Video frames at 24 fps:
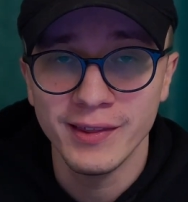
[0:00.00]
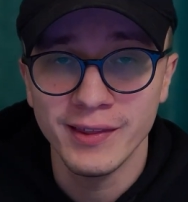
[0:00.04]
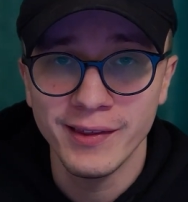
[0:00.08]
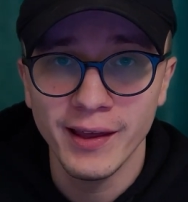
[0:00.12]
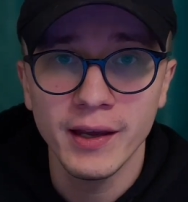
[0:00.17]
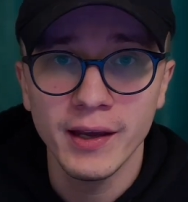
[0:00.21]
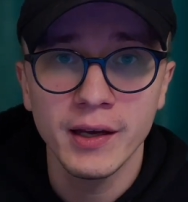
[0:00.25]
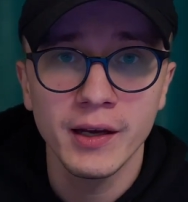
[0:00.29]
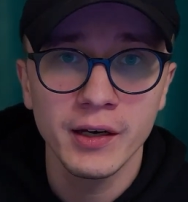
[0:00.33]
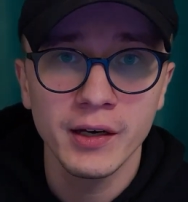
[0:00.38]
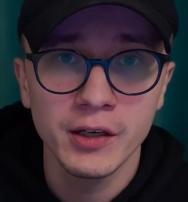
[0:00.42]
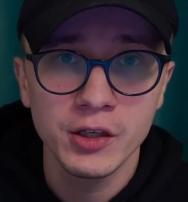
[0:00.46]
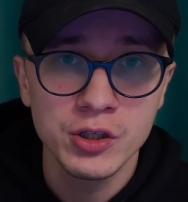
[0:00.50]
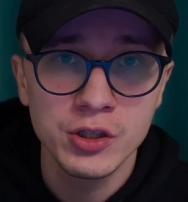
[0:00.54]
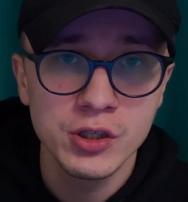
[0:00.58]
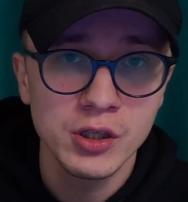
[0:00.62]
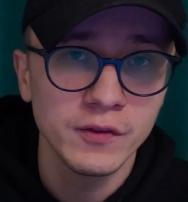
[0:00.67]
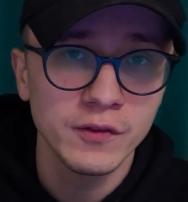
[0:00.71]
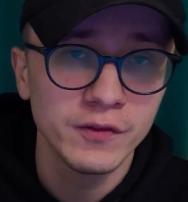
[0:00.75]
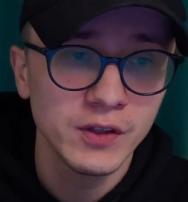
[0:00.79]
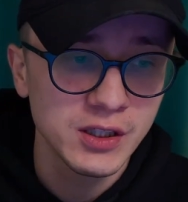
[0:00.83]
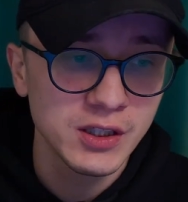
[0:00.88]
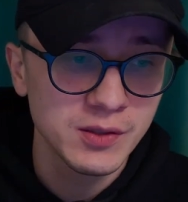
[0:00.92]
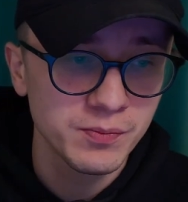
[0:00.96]
they can
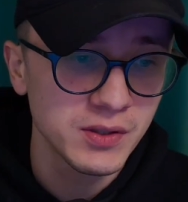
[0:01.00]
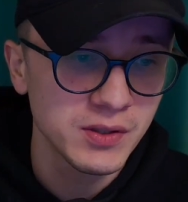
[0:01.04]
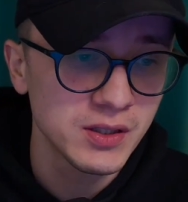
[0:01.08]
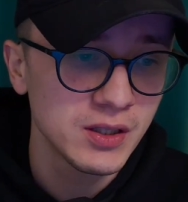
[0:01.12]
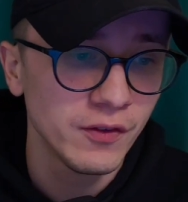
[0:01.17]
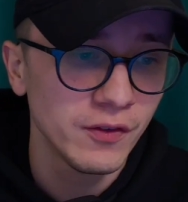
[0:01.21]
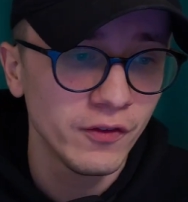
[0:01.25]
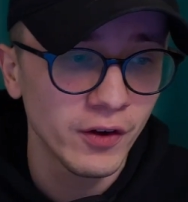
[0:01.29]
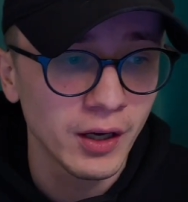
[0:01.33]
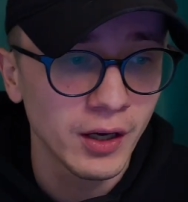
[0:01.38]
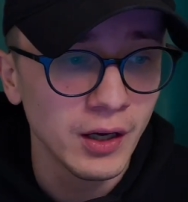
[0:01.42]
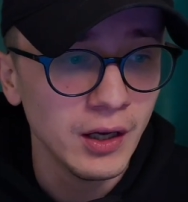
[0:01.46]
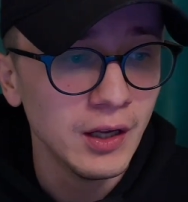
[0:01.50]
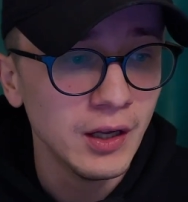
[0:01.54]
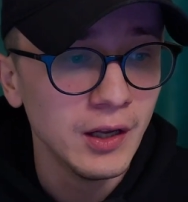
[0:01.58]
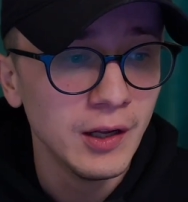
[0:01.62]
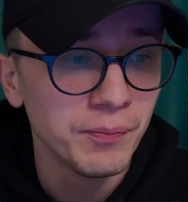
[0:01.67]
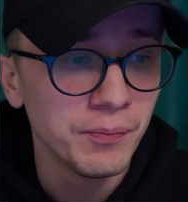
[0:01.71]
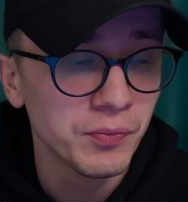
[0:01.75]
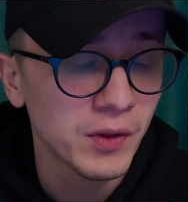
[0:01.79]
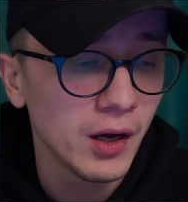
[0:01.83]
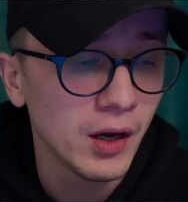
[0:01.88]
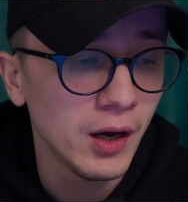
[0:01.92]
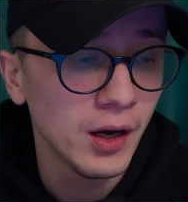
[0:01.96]
achieve the specific
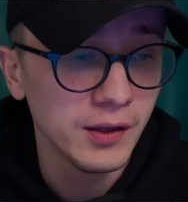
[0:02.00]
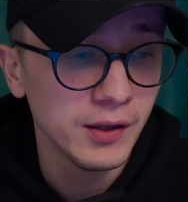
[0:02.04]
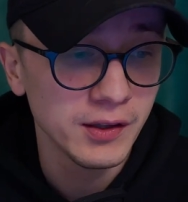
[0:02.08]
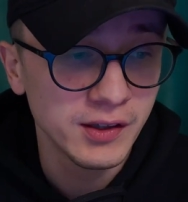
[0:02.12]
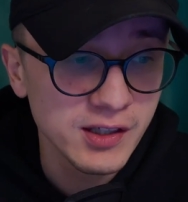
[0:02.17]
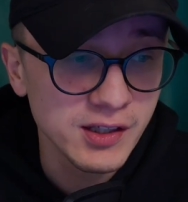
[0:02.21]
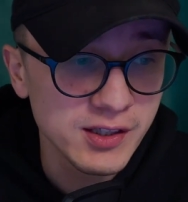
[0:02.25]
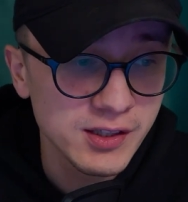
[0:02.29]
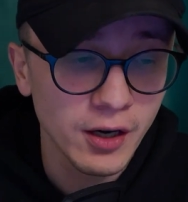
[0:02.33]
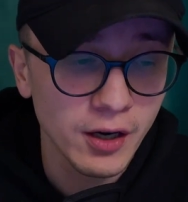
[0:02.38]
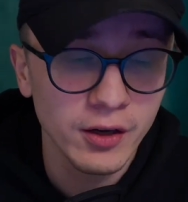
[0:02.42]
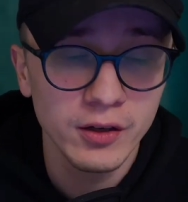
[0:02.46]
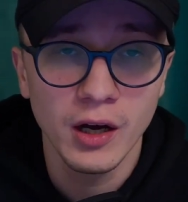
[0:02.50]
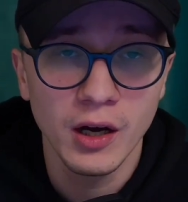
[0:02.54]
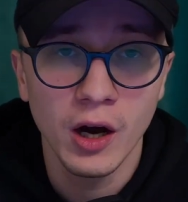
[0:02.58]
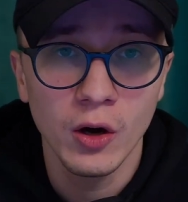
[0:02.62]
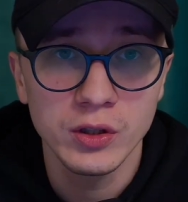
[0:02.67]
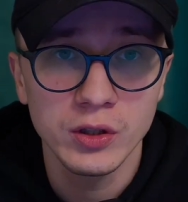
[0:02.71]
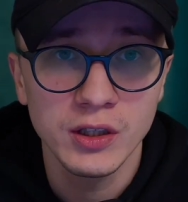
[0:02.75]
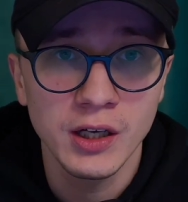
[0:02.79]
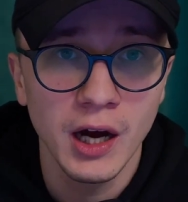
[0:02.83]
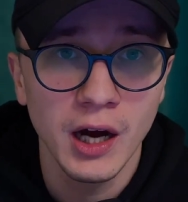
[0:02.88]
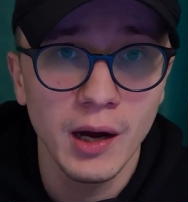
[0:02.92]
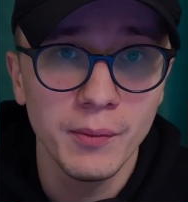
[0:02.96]
desired
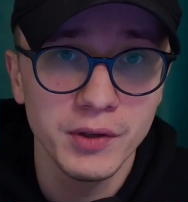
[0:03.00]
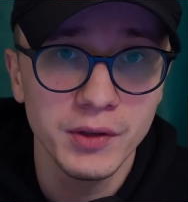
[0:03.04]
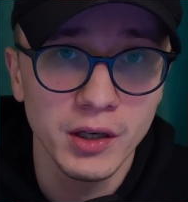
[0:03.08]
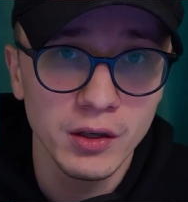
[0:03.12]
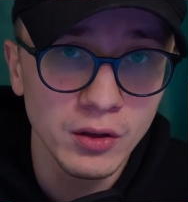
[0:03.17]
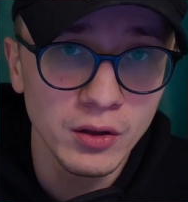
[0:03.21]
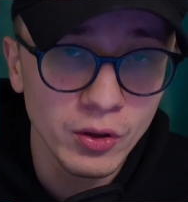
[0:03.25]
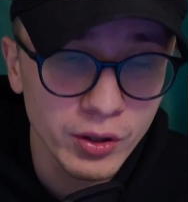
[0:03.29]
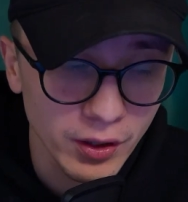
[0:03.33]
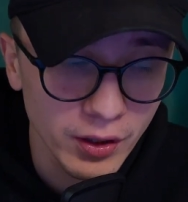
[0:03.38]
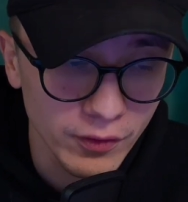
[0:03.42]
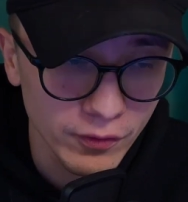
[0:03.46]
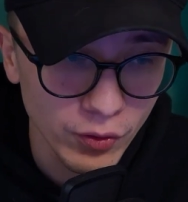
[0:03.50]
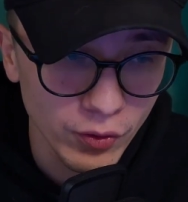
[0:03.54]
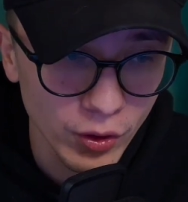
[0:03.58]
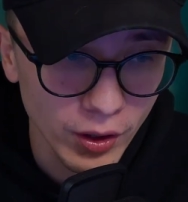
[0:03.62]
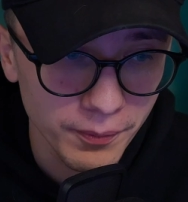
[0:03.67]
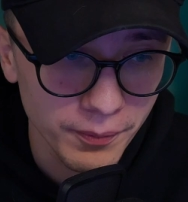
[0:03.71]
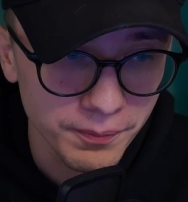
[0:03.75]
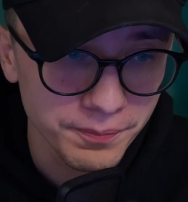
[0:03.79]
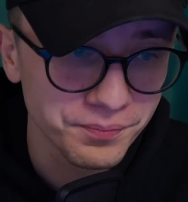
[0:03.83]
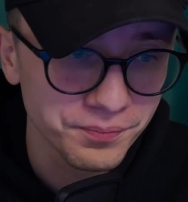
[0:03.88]
outcome they're looking for.